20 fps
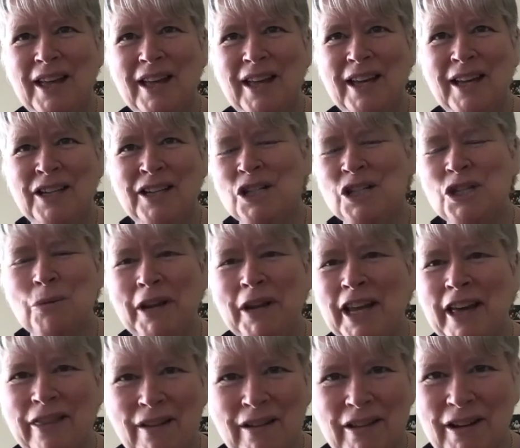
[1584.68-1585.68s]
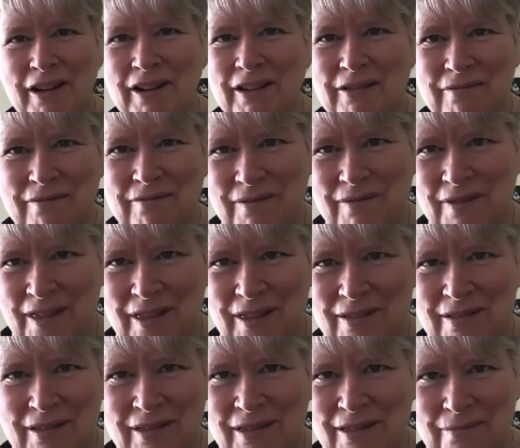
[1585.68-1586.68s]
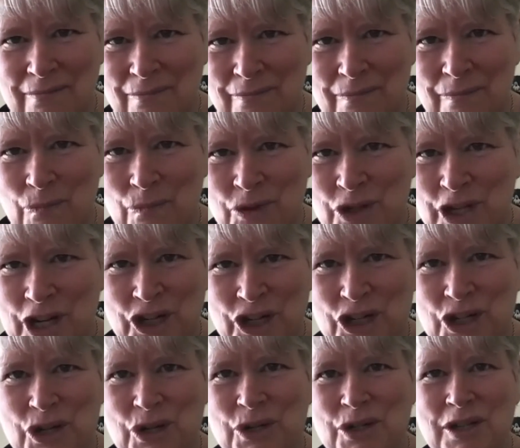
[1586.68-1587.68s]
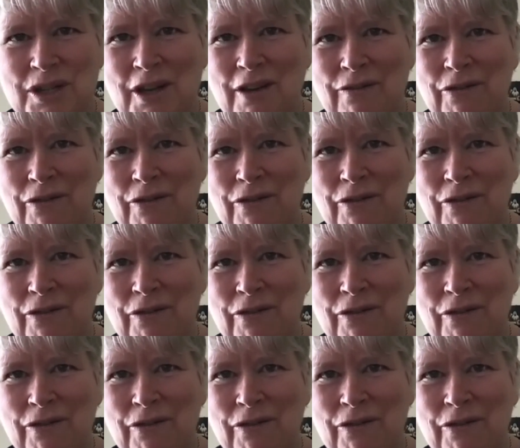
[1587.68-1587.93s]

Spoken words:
just so many other little gestures